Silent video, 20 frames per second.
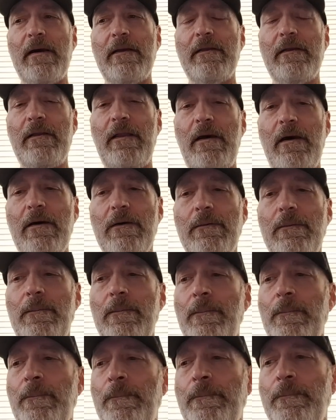Low.
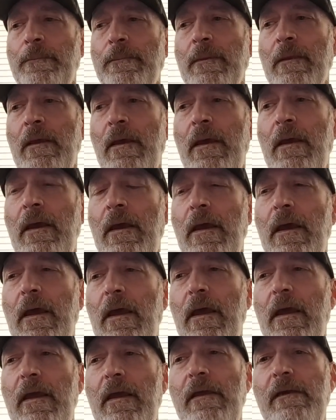
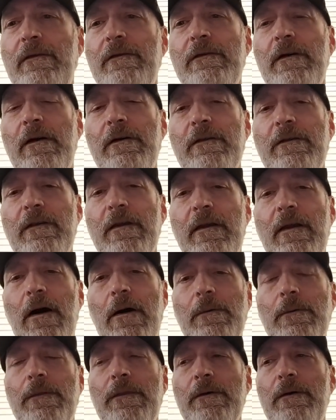He starts to
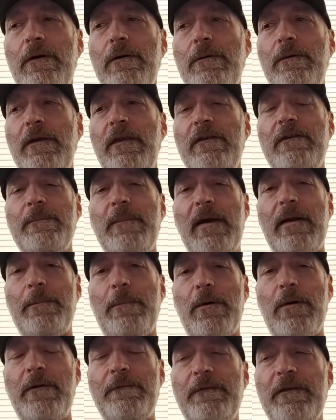go through his
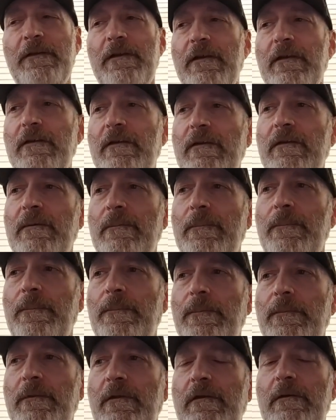metamorphosis
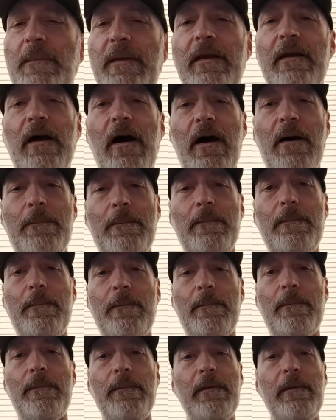to become,